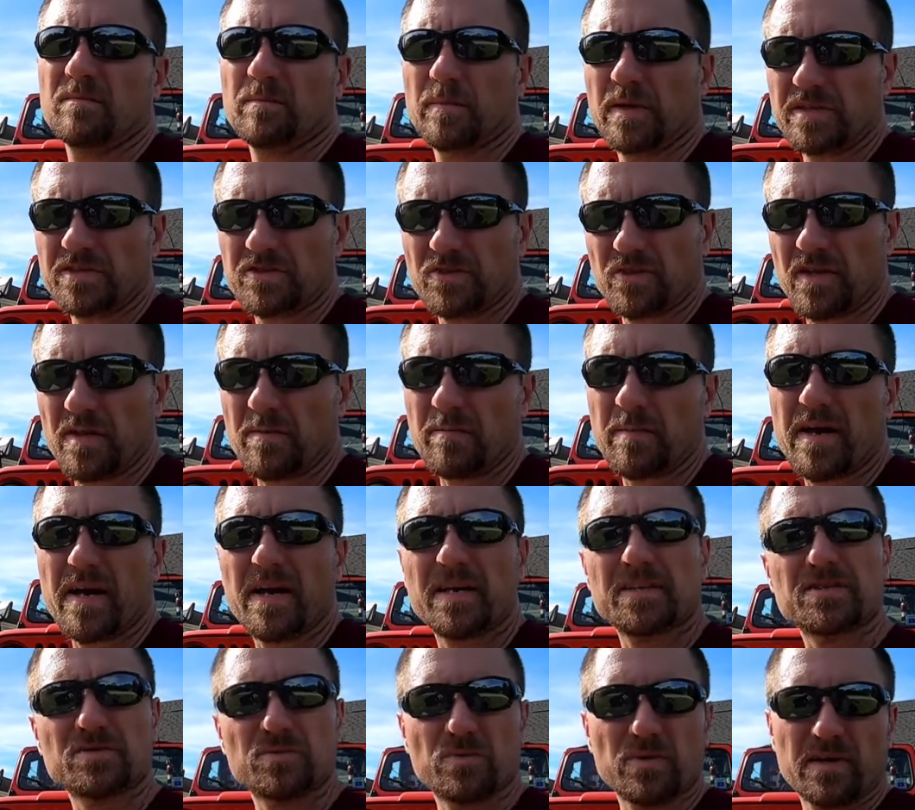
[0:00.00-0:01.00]
Make sure they
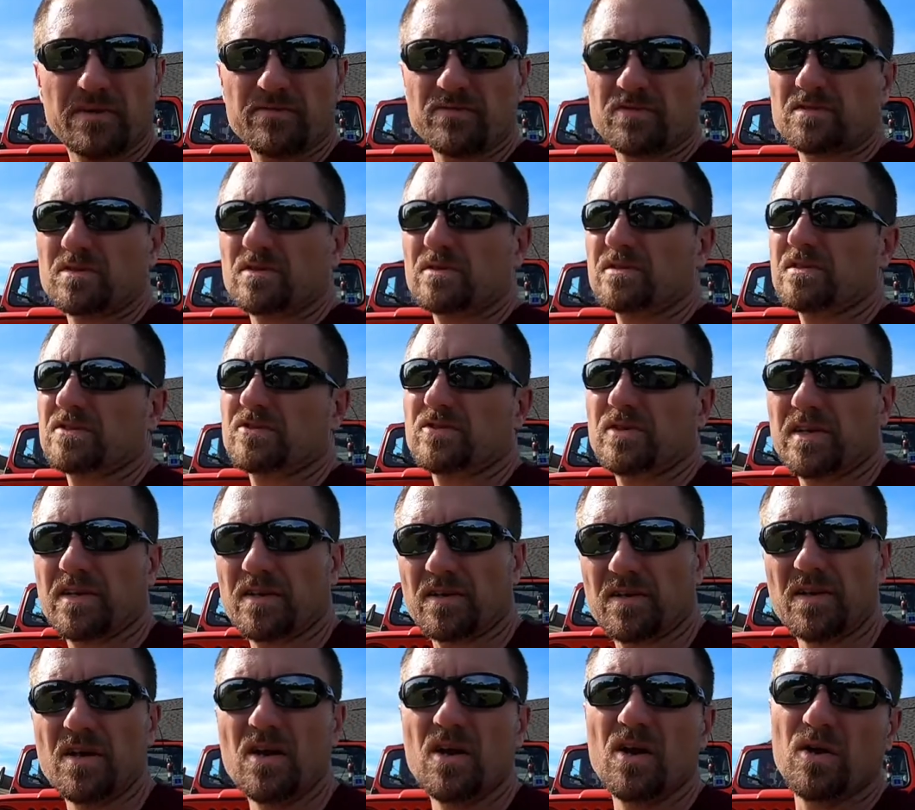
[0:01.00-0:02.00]
match whatever's on the
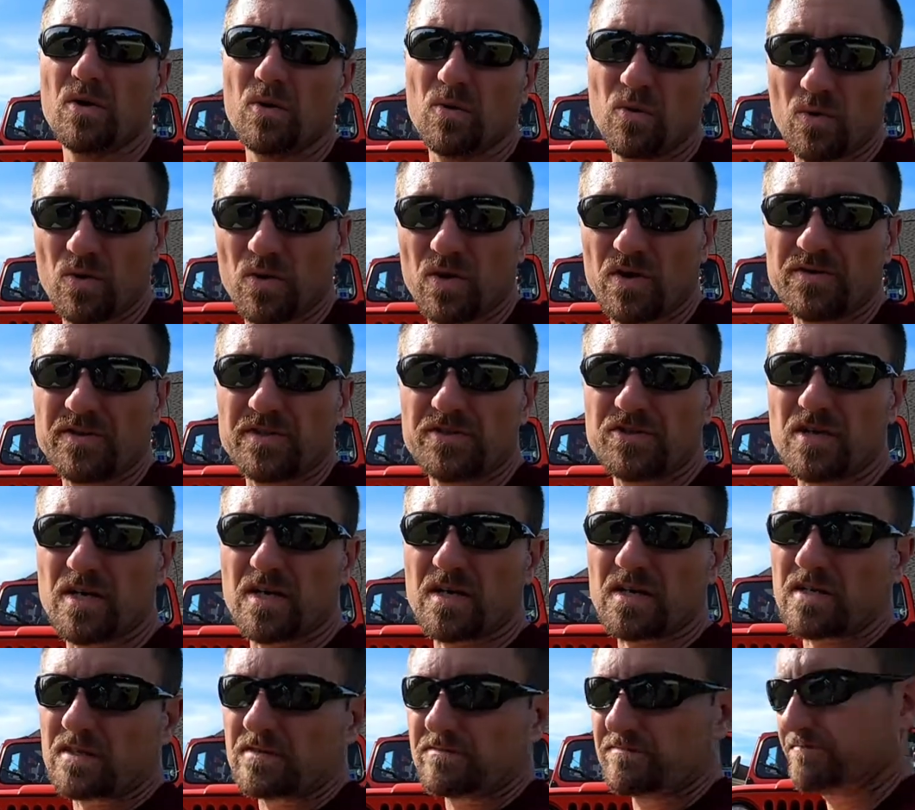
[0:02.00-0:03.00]
trailer or on the
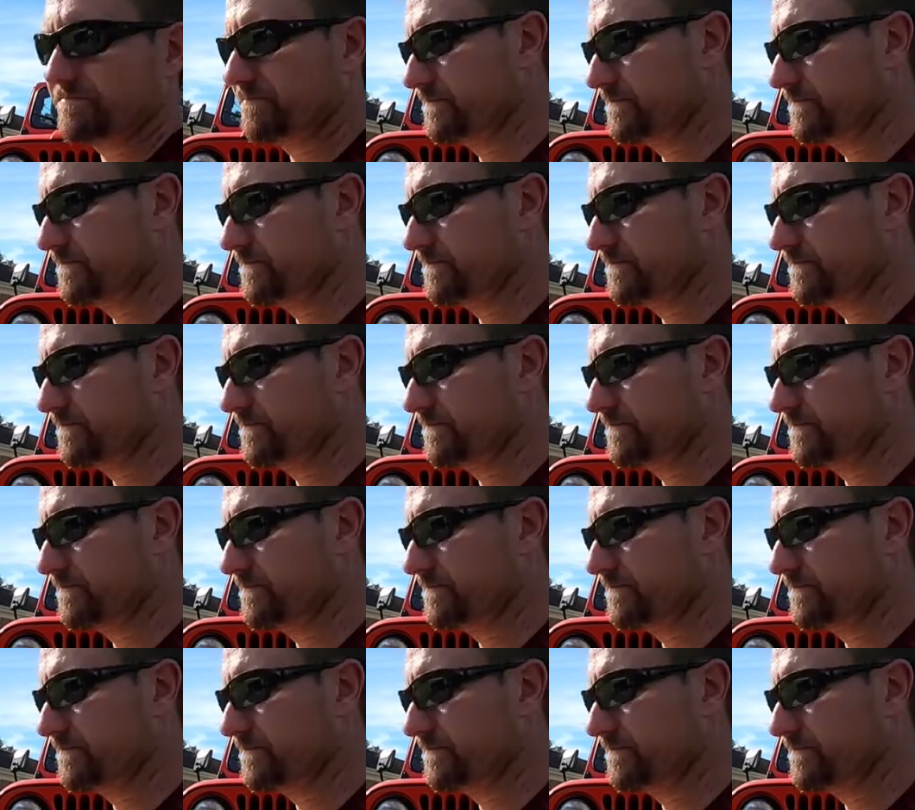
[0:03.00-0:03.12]
truck.